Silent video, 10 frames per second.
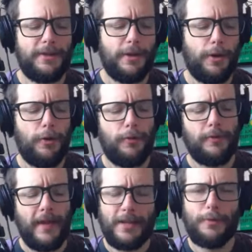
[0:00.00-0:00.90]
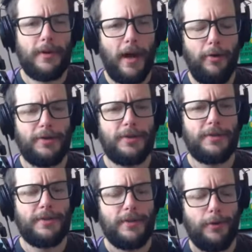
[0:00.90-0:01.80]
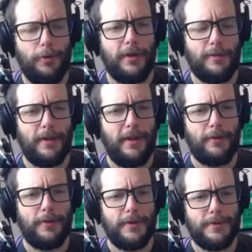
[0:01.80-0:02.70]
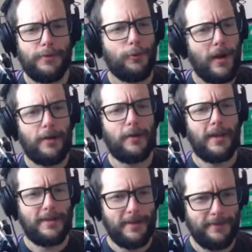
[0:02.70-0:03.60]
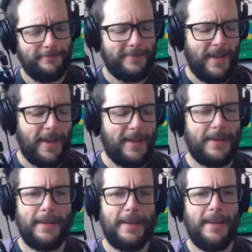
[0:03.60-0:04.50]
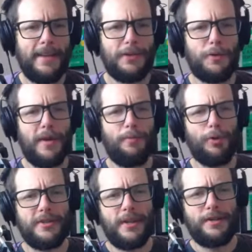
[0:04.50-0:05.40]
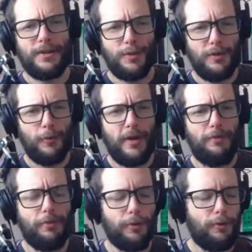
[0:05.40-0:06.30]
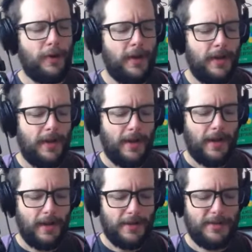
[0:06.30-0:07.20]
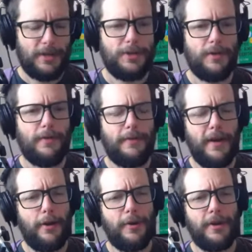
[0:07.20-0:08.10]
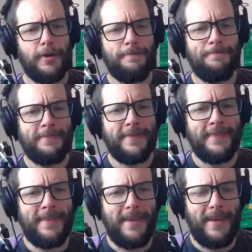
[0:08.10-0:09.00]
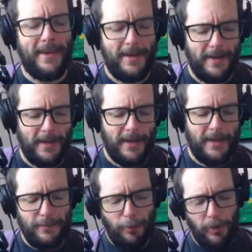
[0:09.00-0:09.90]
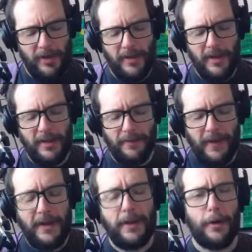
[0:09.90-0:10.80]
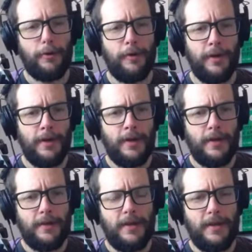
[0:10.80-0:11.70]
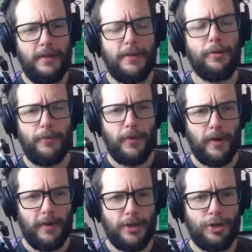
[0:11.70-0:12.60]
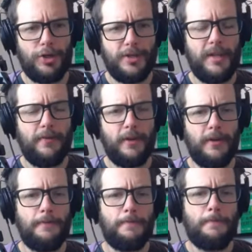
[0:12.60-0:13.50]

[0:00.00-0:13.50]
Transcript: so that's what knowledge is, according to Plato. It's recollecting. And this will make more sense as we read through the section of the Phaedo here. And it's important in the Phaedo, the theory of recollection is given